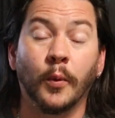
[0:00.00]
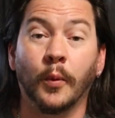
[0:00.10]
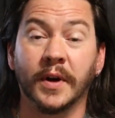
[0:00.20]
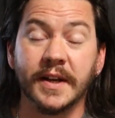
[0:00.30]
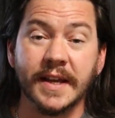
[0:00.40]

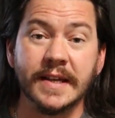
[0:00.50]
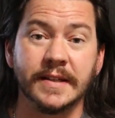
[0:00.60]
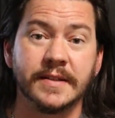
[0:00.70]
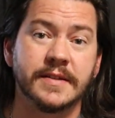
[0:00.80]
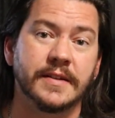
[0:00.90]
What it
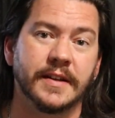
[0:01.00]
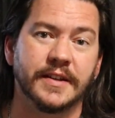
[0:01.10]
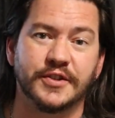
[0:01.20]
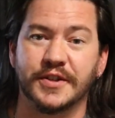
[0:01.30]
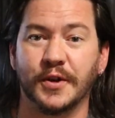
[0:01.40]
is
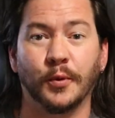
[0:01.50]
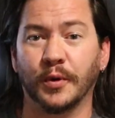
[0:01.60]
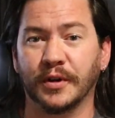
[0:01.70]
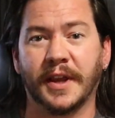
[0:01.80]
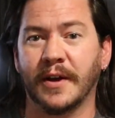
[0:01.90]
just a
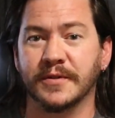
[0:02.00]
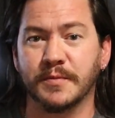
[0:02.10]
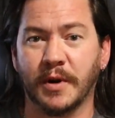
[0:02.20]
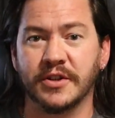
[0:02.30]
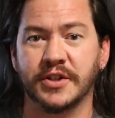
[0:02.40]
word count
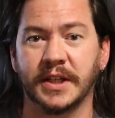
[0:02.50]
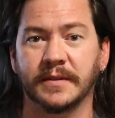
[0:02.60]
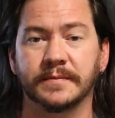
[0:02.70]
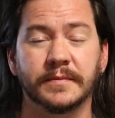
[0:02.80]
spreadsheet.